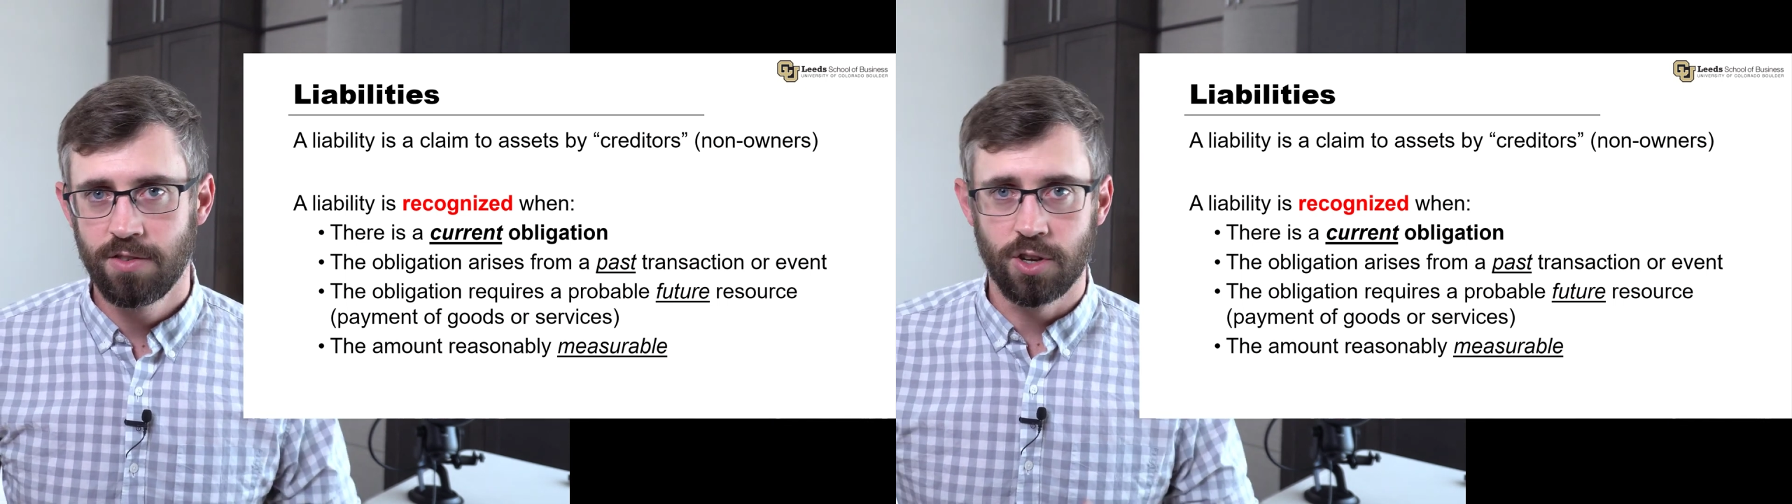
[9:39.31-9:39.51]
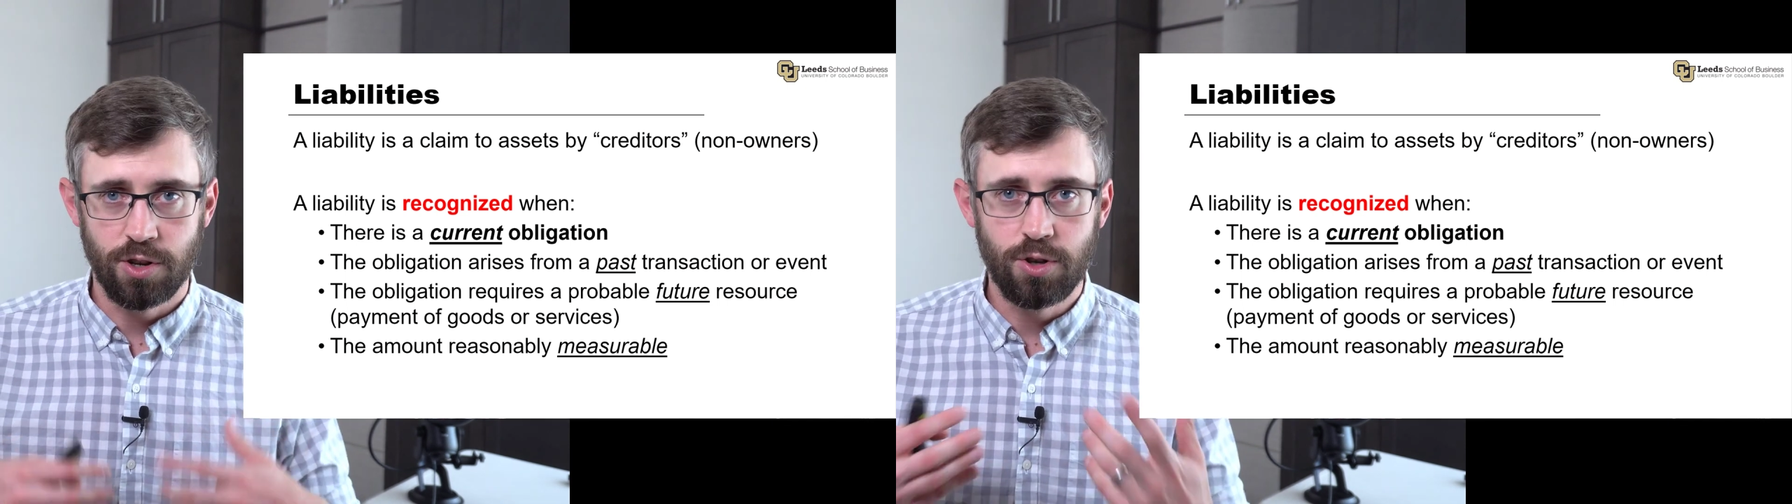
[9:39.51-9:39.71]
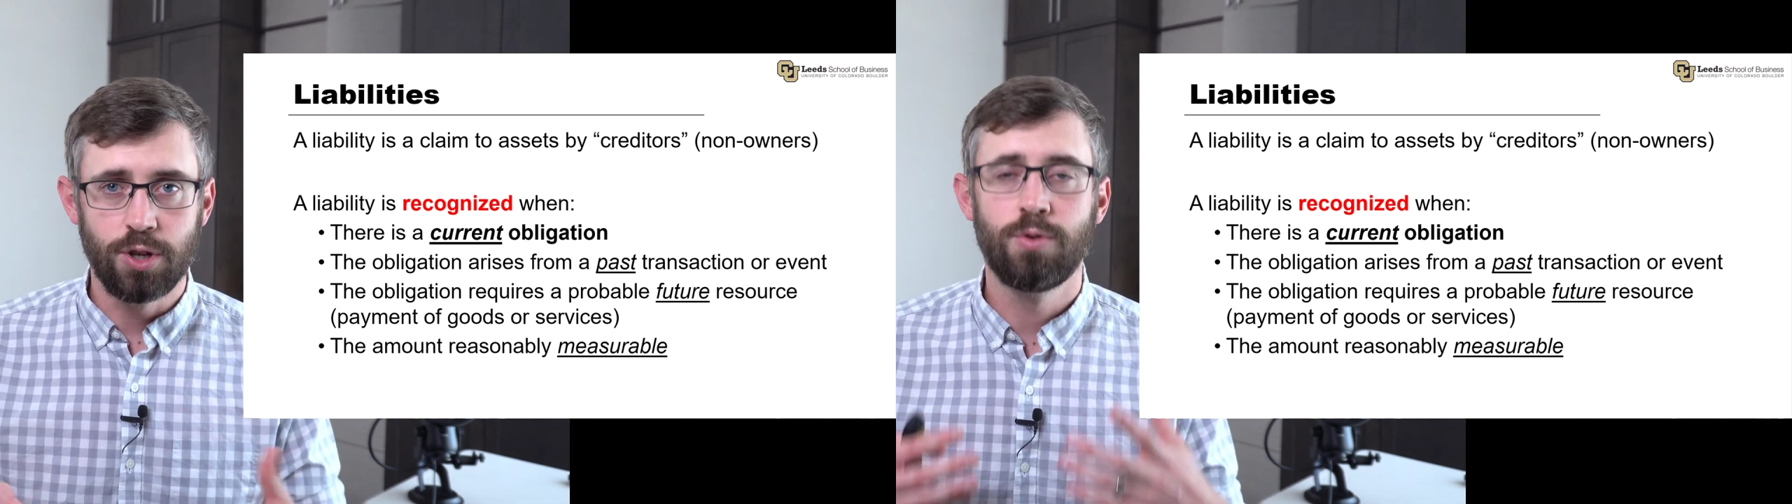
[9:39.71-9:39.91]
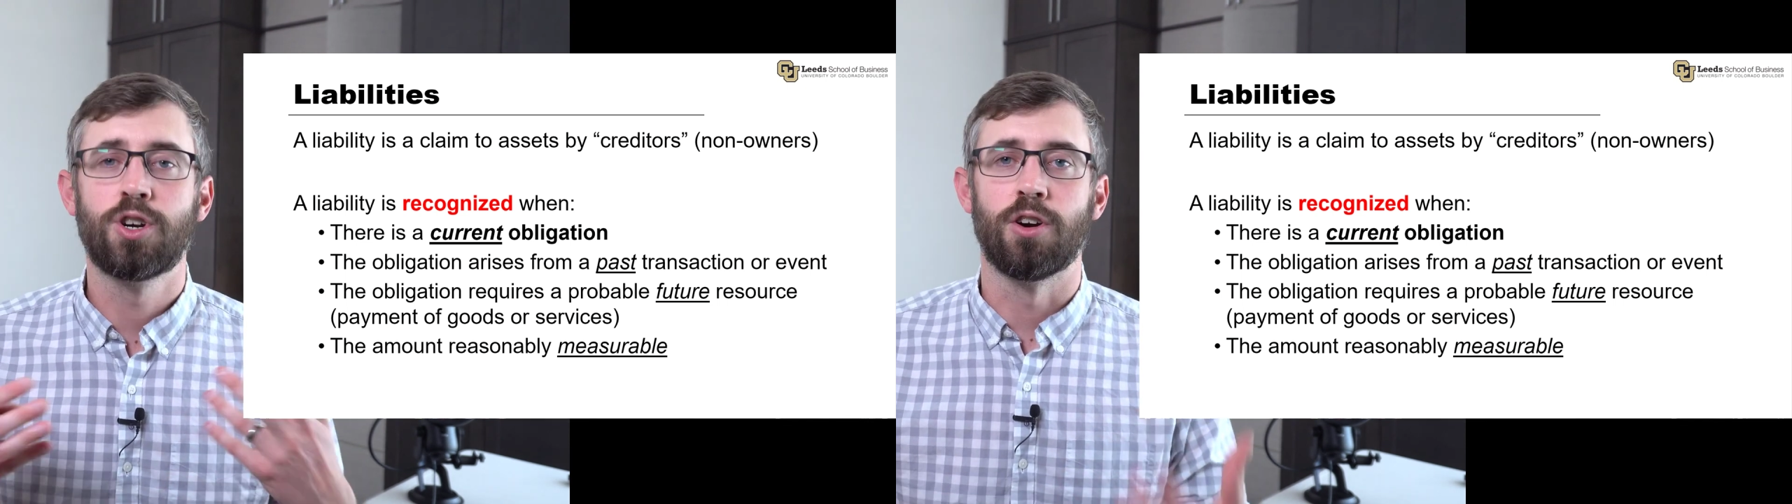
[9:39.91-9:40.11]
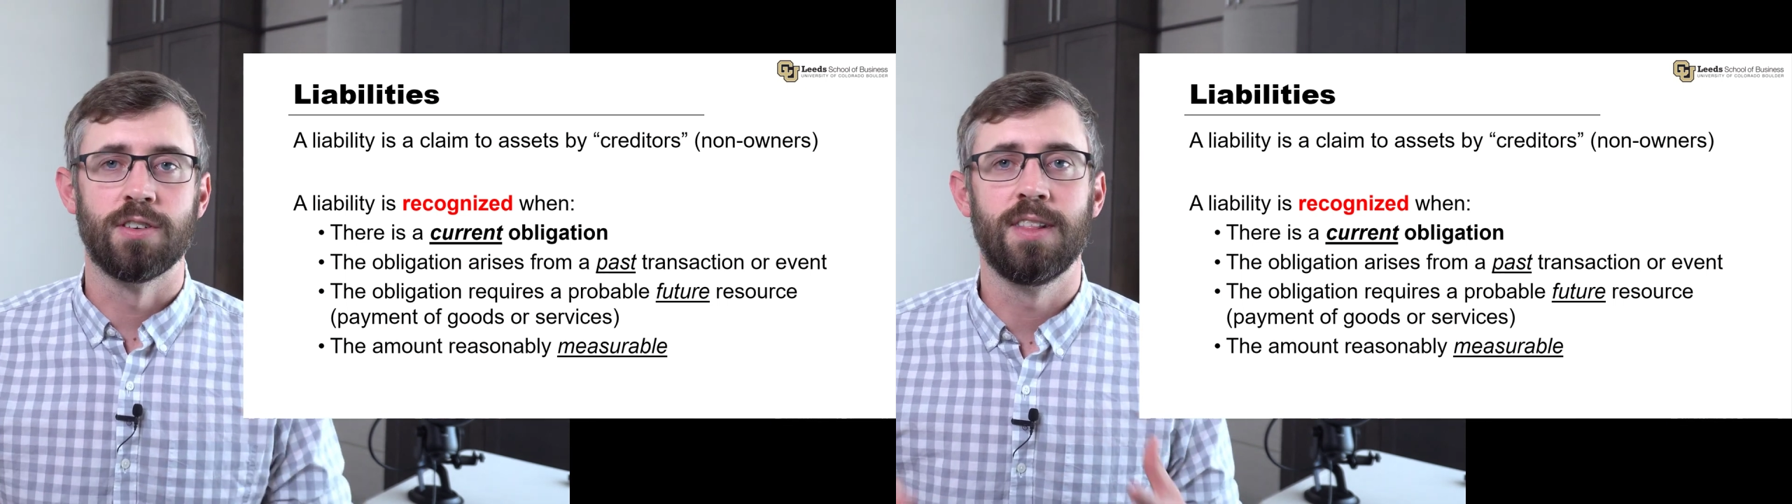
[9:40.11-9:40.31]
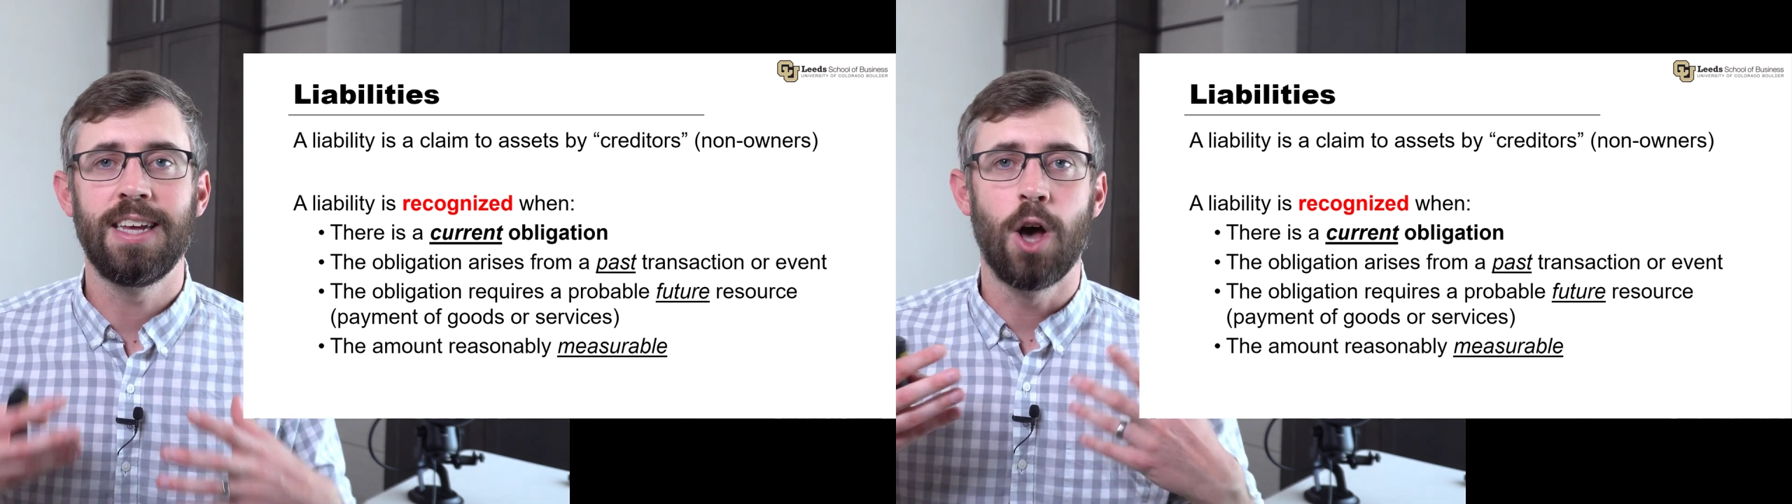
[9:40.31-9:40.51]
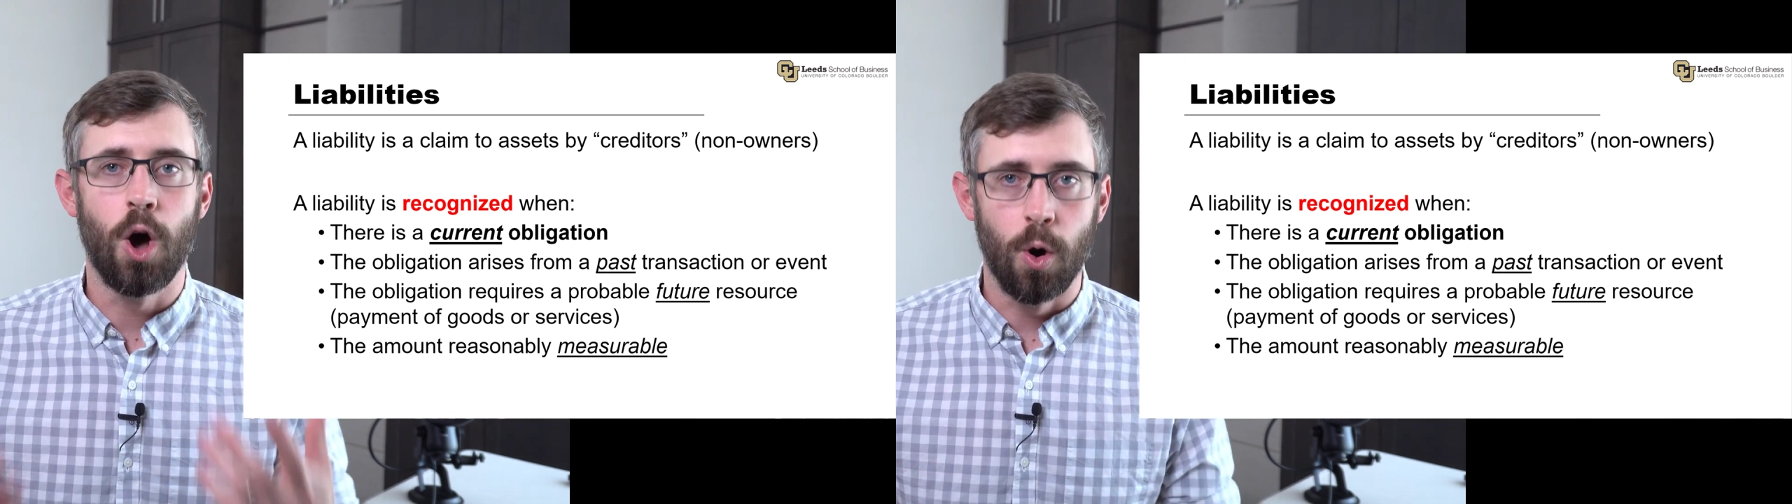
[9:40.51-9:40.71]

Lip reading: So you do currently